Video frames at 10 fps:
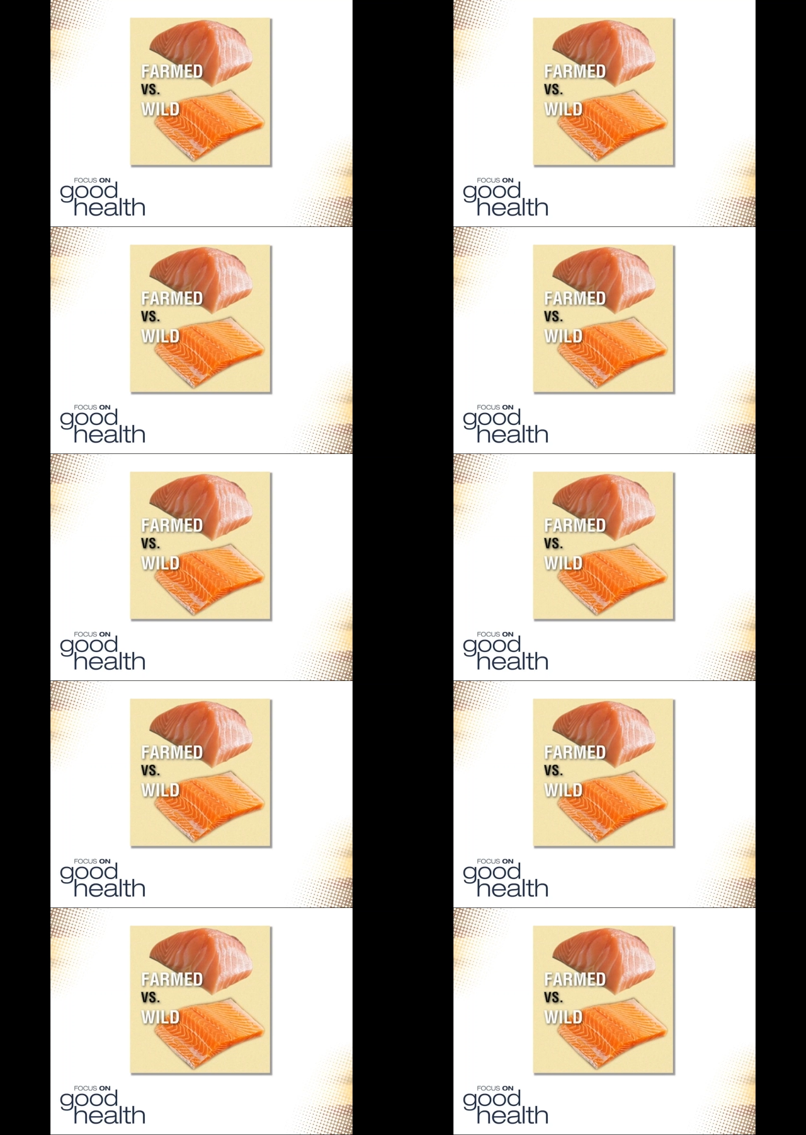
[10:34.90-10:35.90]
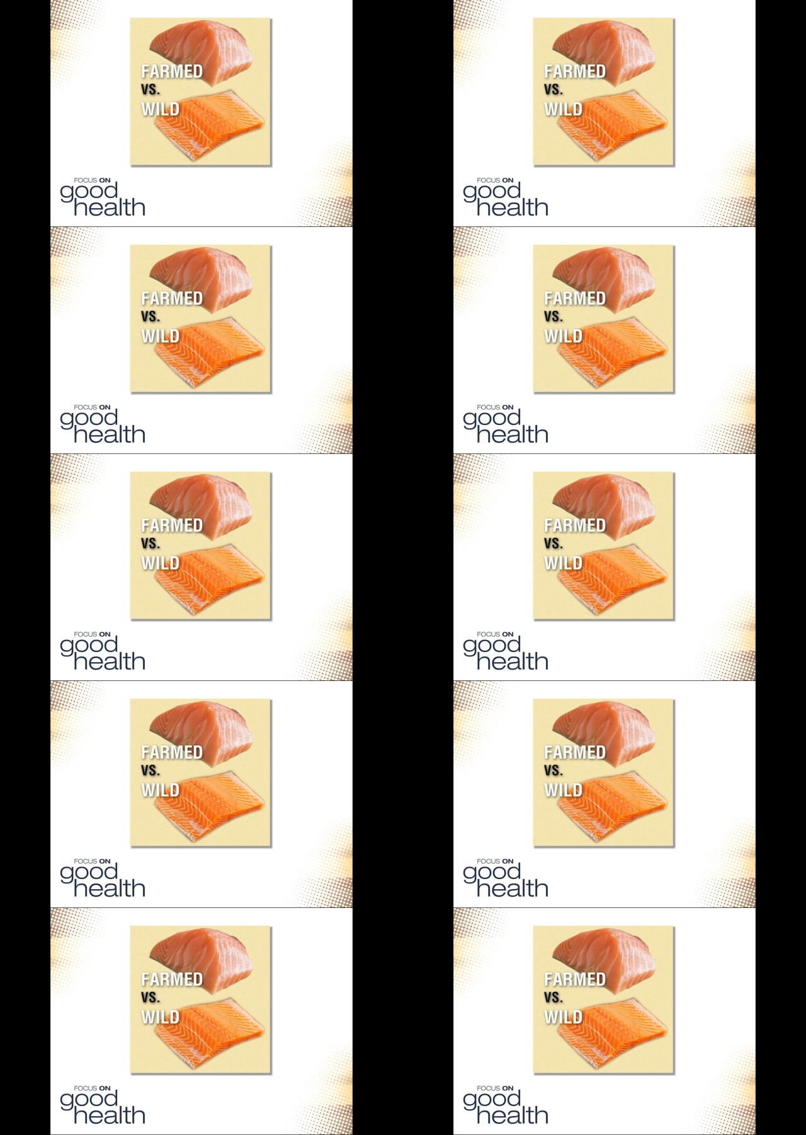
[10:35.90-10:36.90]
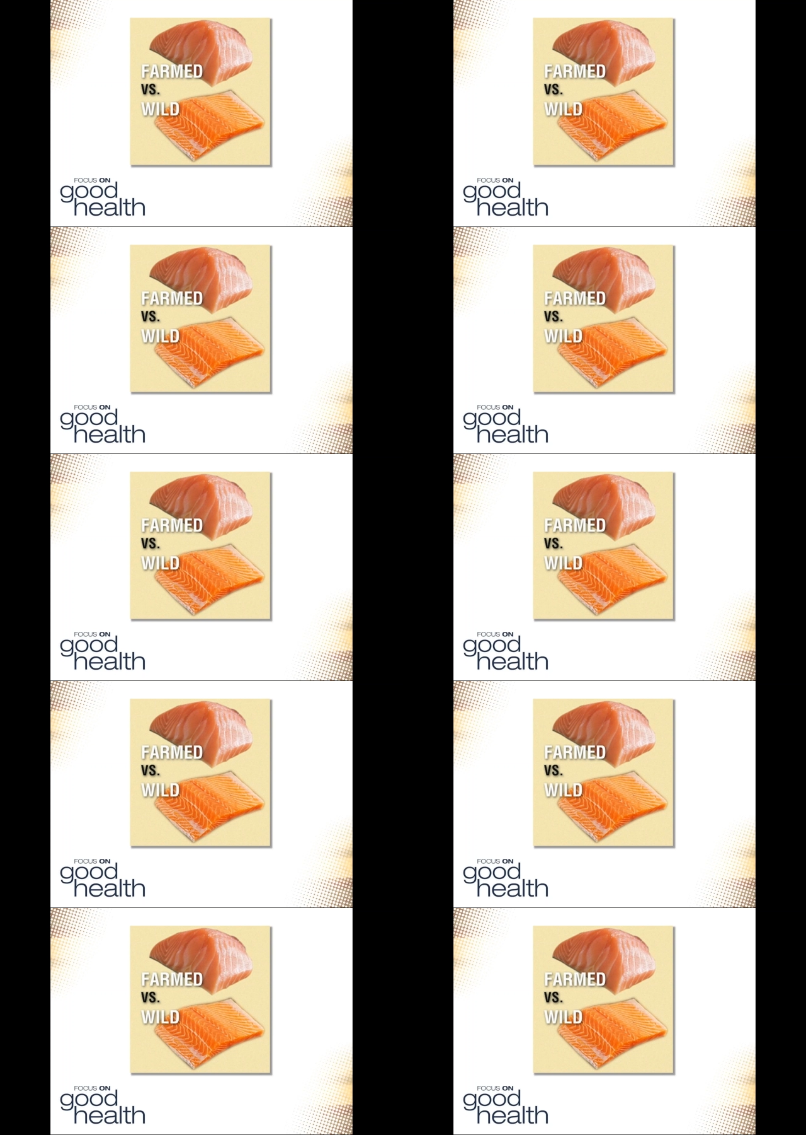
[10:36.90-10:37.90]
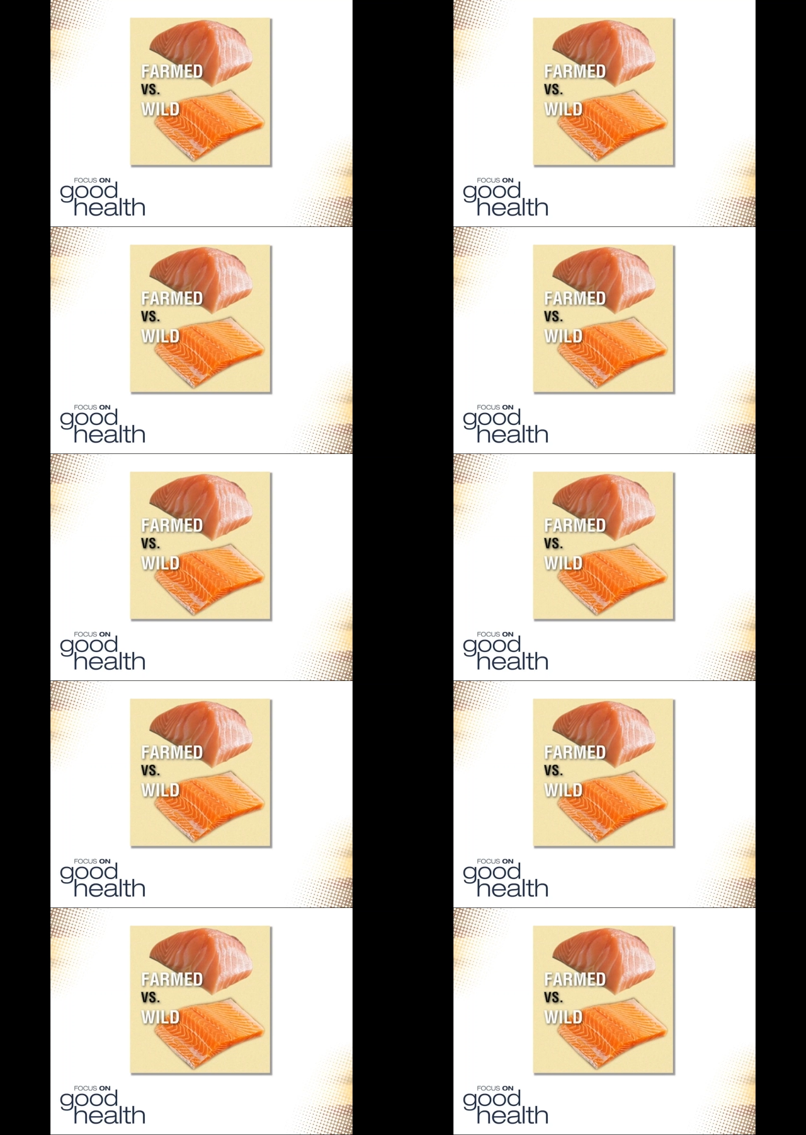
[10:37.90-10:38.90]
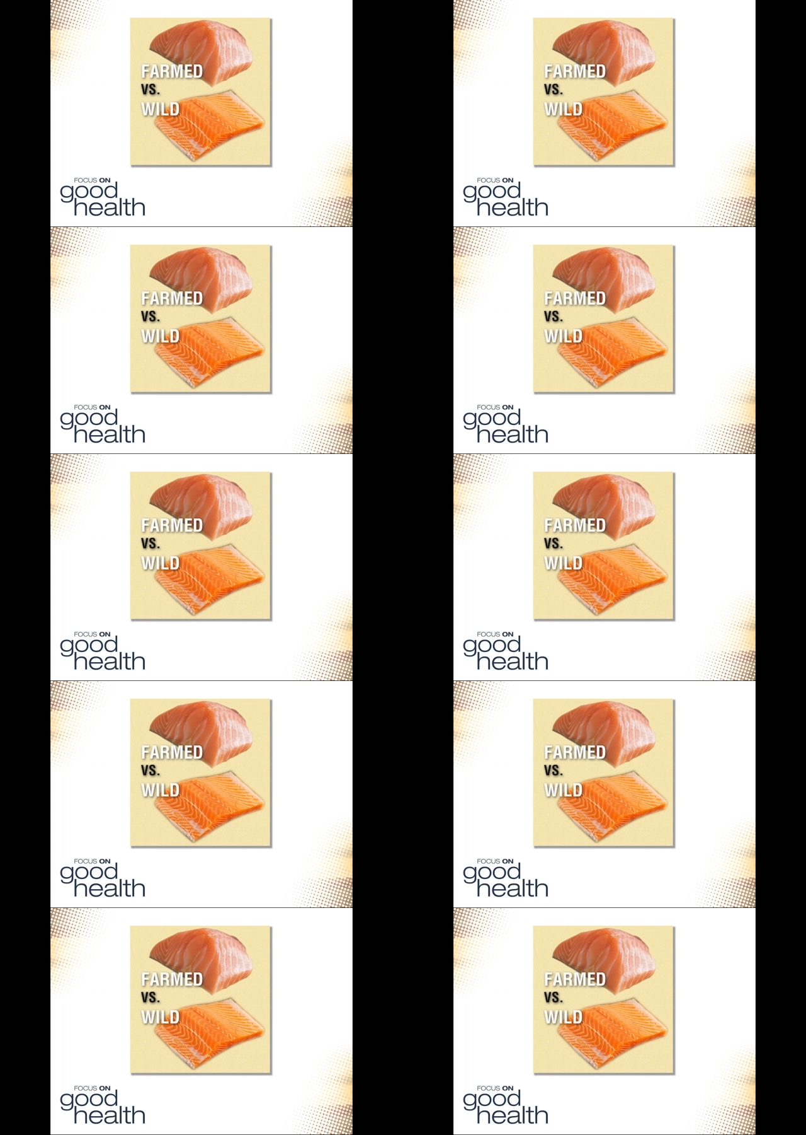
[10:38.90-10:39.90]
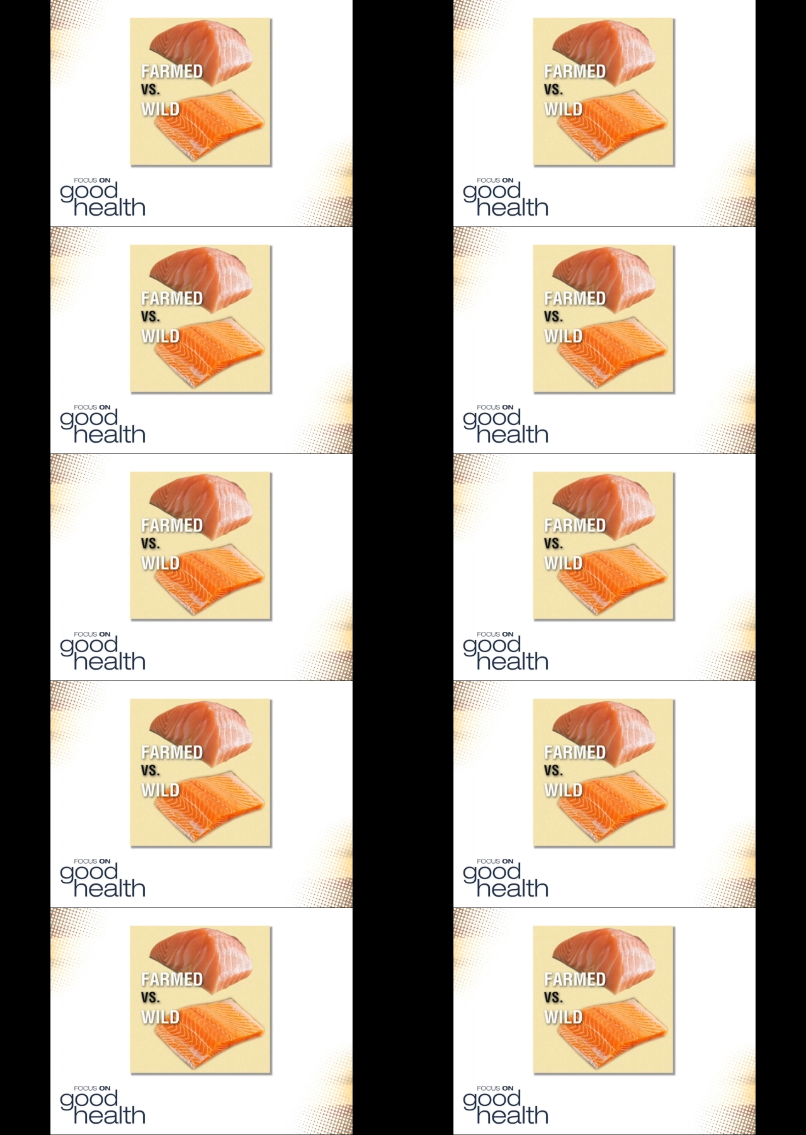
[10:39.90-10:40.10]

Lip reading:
(no speaker visible)